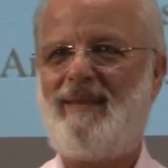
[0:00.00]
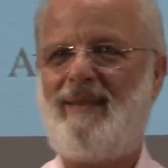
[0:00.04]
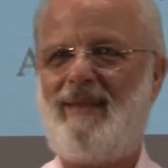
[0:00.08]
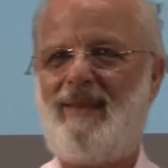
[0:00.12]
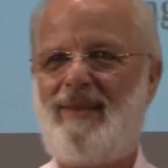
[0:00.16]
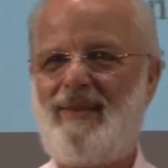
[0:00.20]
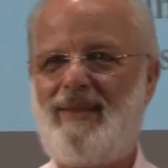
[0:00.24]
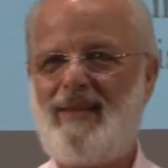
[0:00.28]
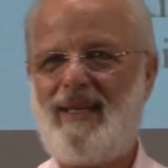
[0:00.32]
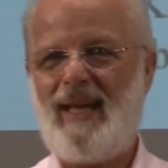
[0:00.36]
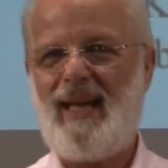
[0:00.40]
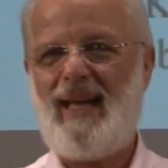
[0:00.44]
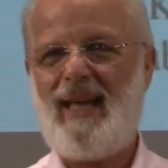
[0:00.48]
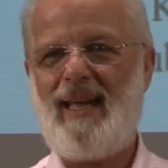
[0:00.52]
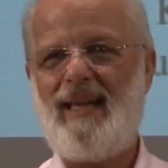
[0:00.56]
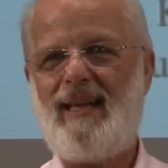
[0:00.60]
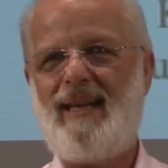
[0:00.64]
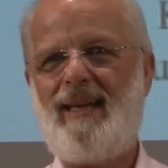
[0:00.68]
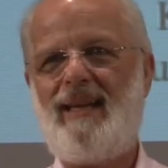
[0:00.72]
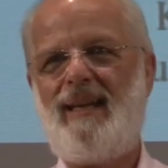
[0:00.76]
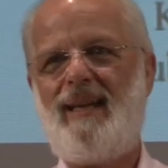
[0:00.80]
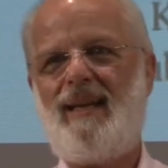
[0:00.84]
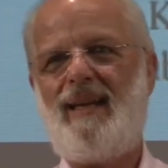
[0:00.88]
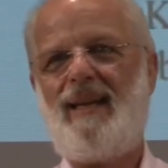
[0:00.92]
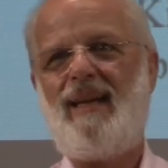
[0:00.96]
Okay?
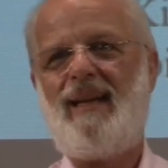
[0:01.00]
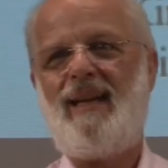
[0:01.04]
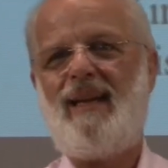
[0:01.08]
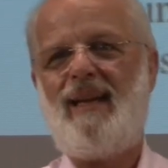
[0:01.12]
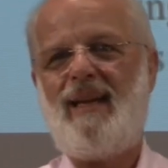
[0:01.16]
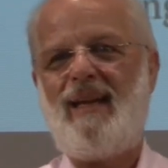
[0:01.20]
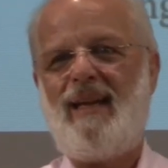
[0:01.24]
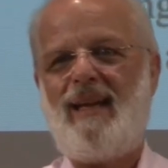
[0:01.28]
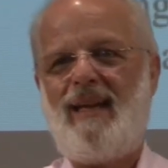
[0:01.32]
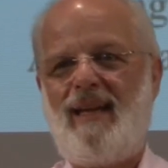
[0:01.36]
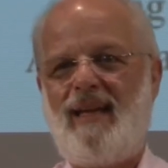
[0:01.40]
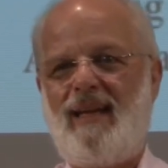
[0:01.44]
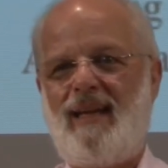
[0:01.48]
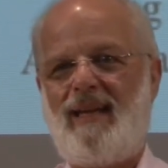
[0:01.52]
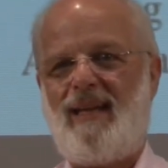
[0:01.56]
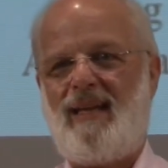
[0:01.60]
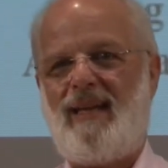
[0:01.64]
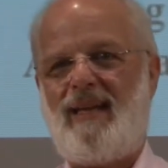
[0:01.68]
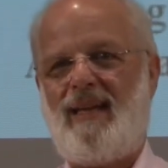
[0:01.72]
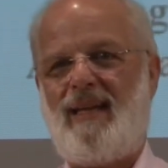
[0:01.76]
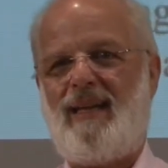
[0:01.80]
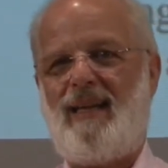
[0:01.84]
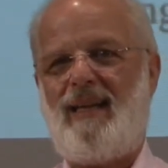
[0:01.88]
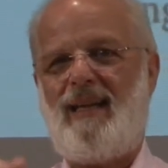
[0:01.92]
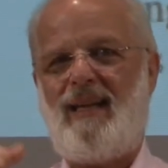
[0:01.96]

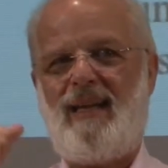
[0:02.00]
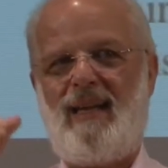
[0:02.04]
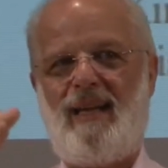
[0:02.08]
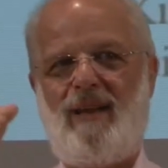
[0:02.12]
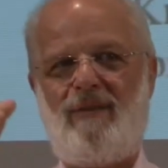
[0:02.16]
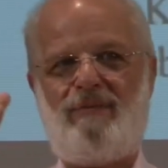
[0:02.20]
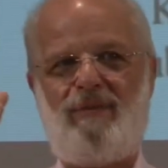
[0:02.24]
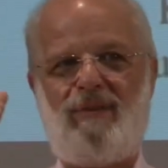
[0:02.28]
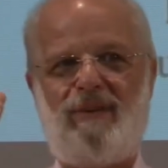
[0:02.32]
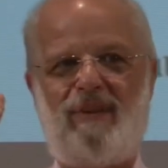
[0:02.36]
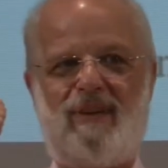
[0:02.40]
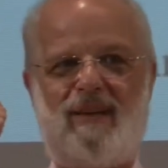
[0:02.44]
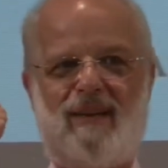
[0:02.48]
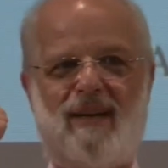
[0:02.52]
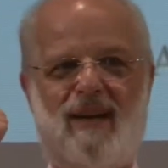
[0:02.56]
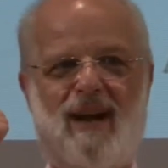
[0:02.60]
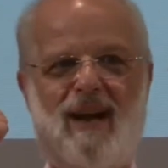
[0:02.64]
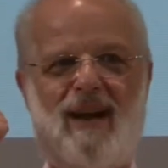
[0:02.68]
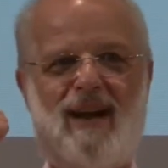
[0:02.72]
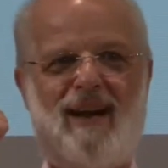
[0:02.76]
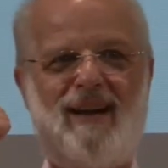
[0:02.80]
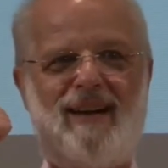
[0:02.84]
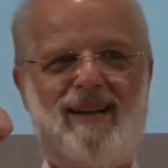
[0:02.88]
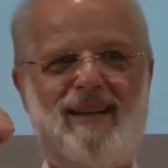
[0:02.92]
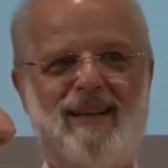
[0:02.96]
If your
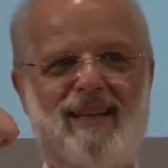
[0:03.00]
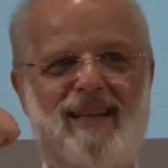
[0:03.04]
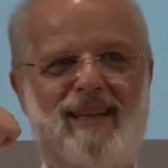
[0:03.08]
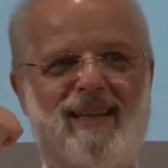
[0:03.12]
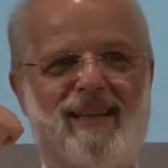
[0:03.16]
heart